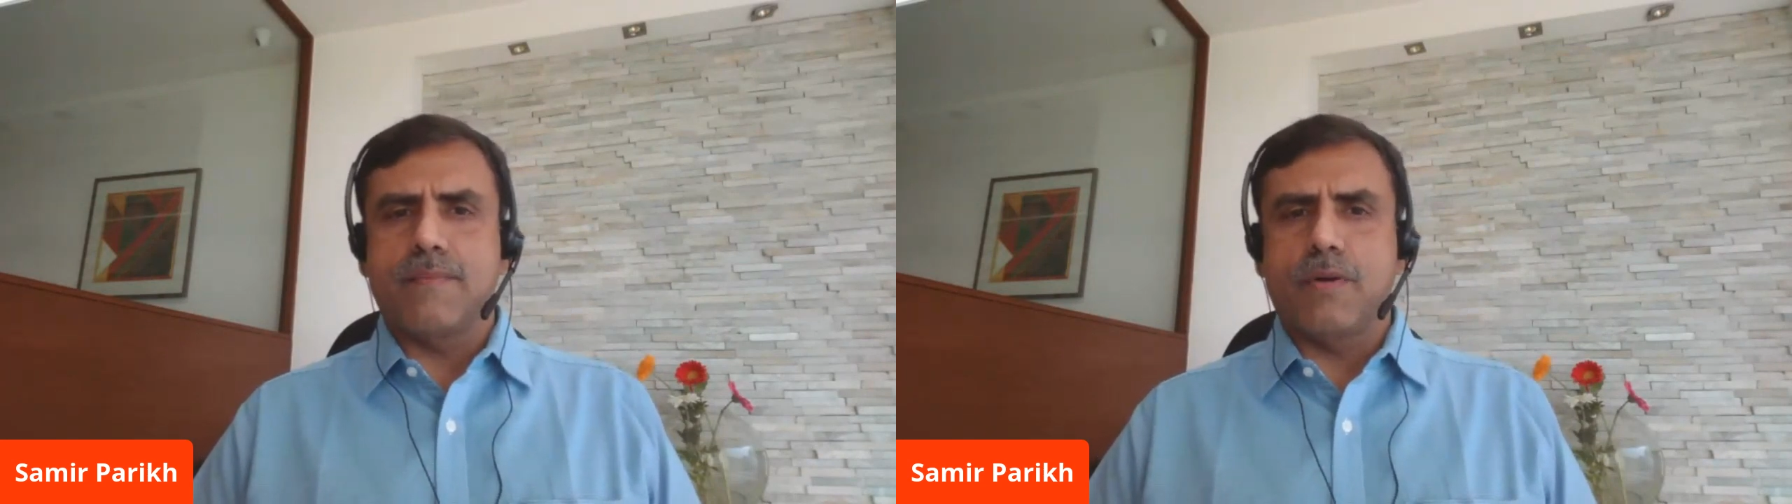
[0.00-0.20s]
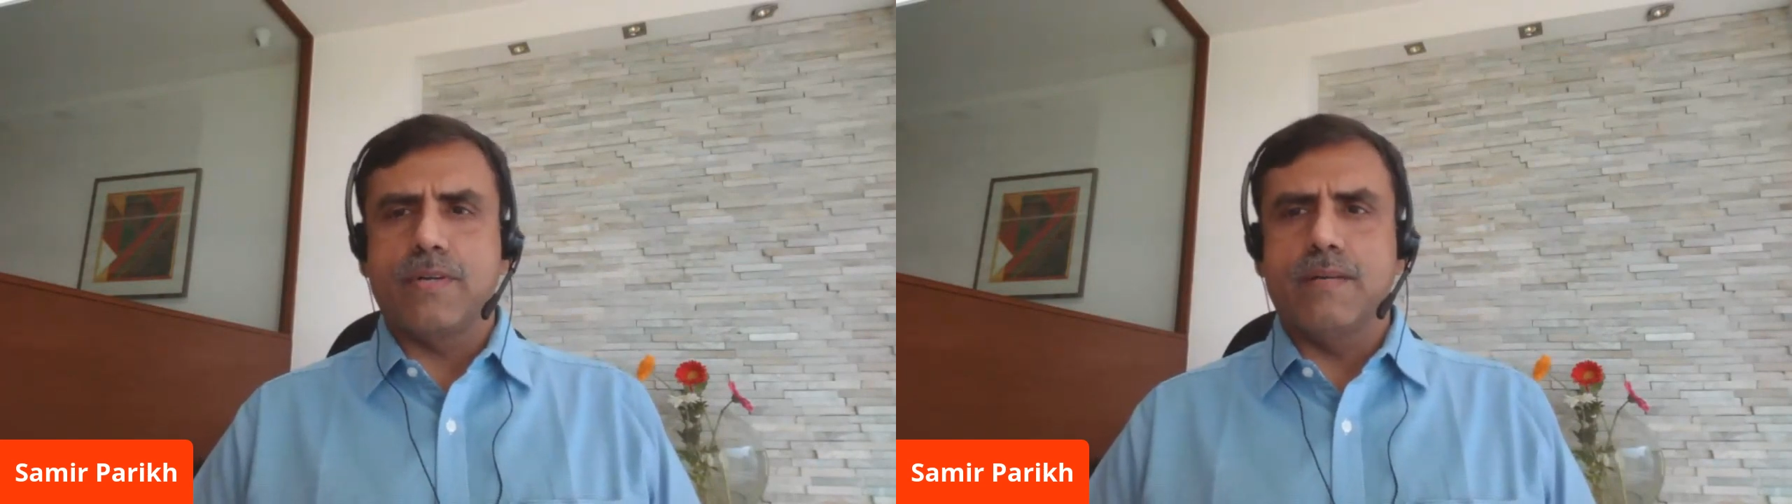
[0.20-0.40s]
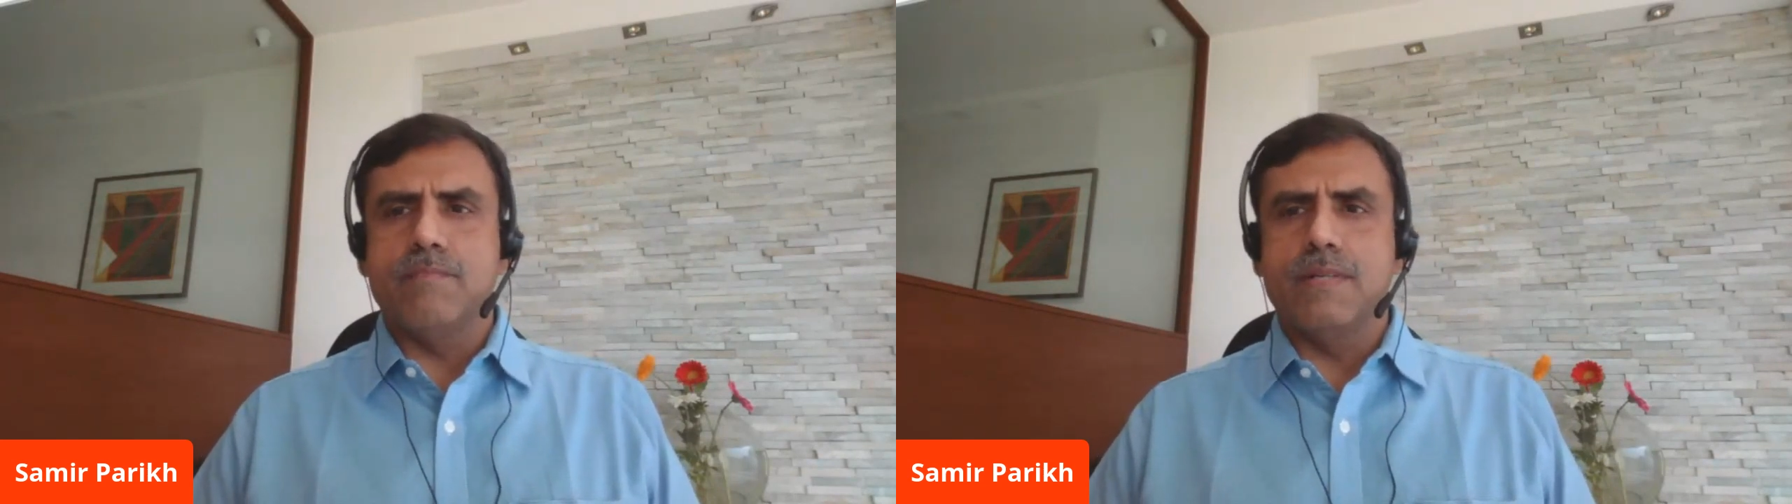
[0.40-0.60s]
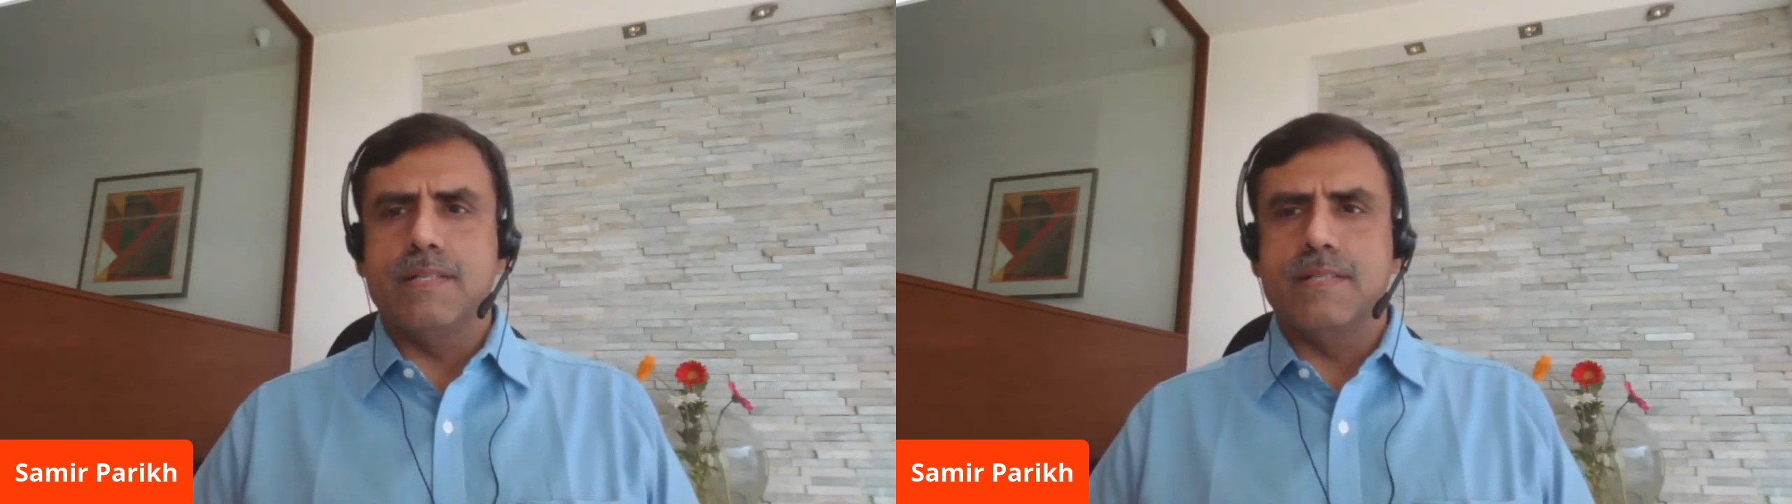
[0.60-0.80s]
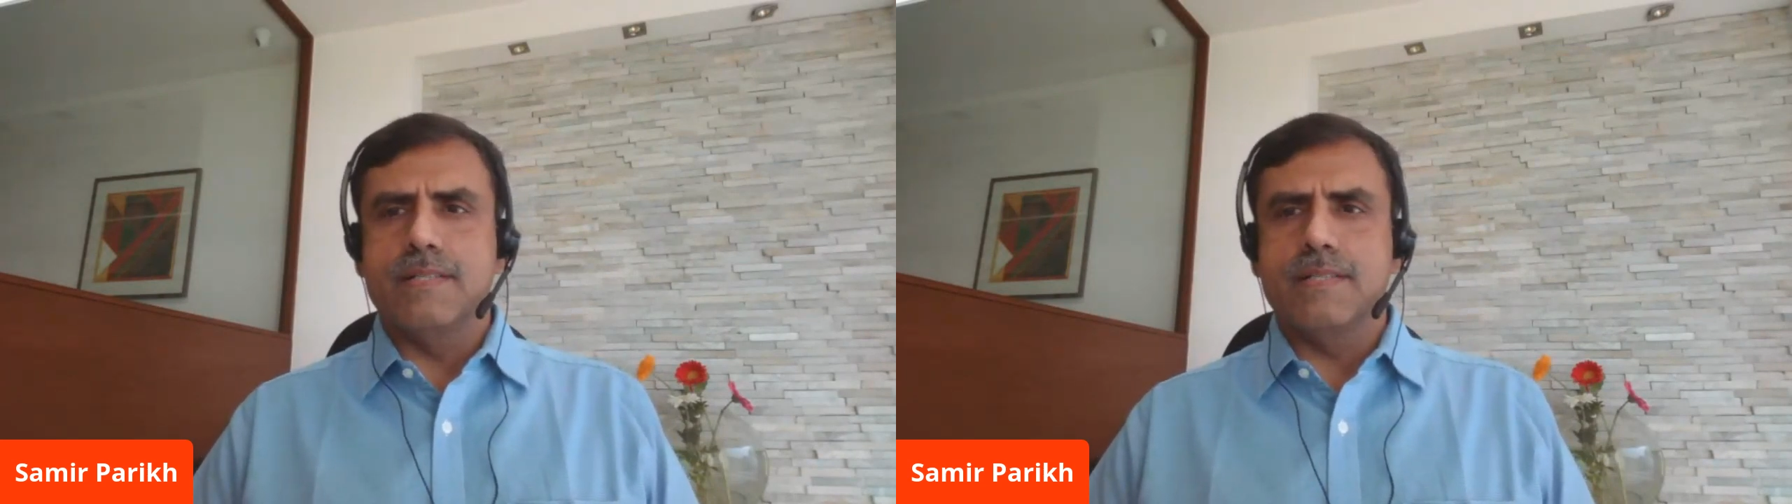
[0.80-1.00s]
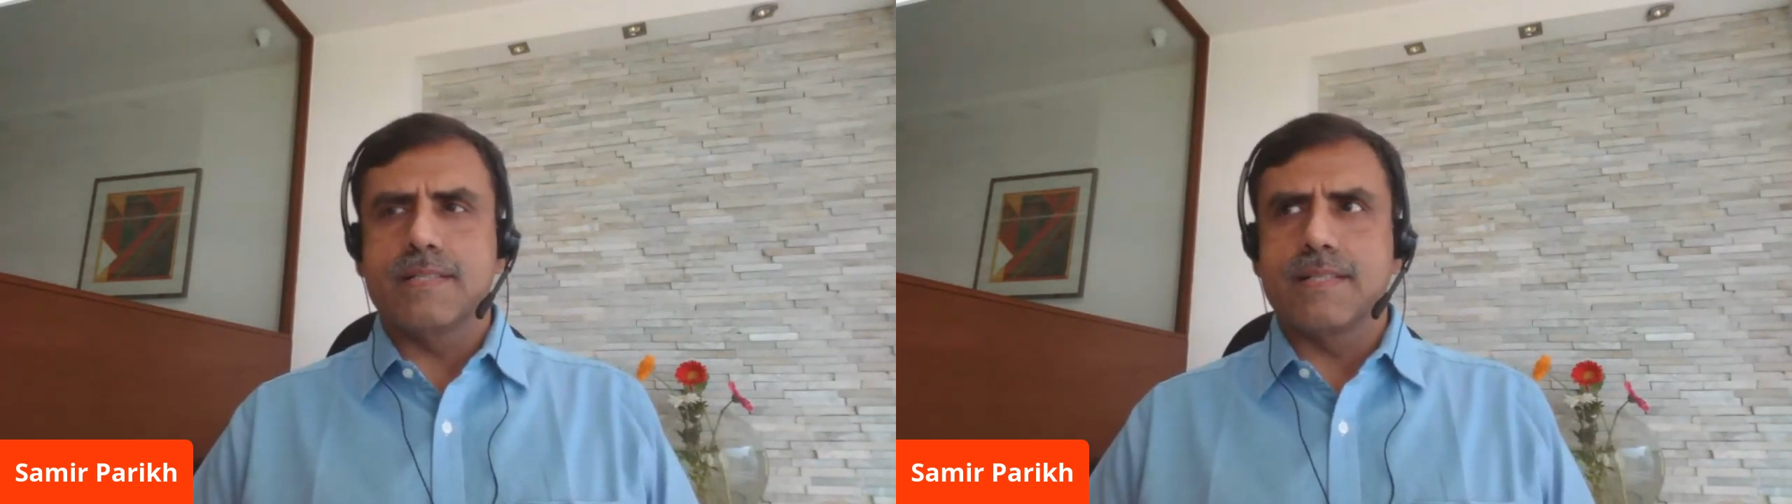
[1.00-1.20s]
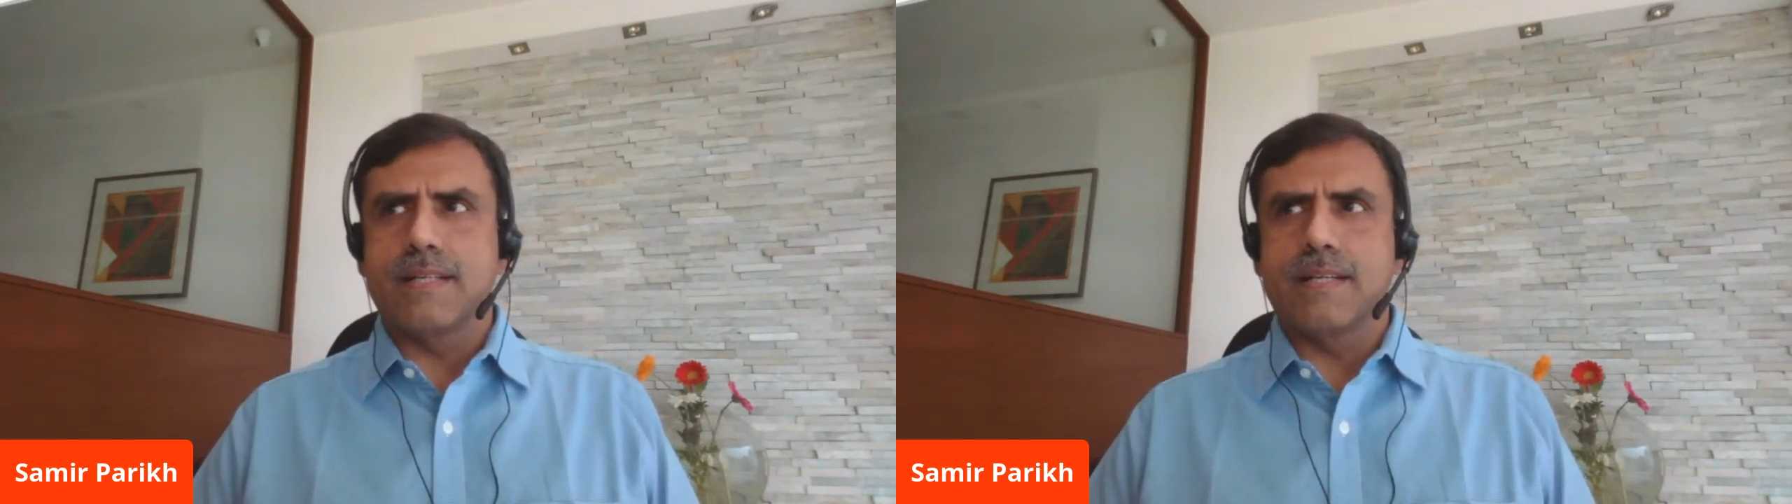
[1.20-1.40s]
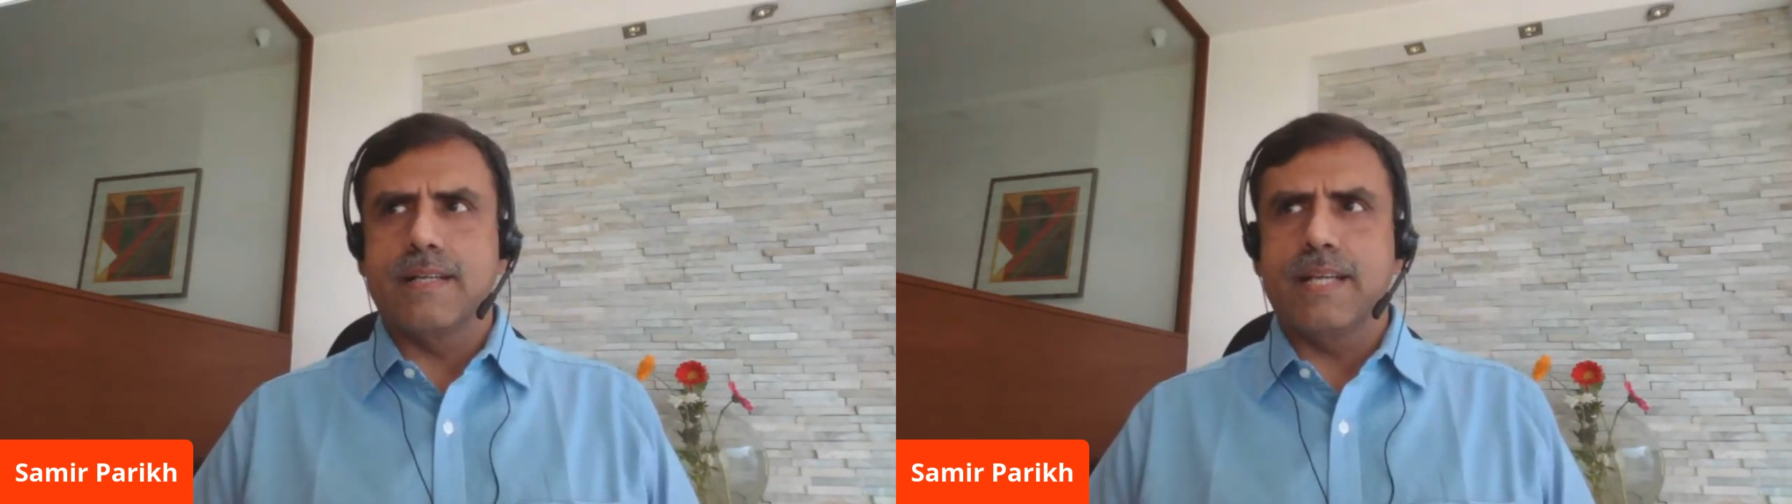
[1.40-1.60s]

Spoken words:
about numbers and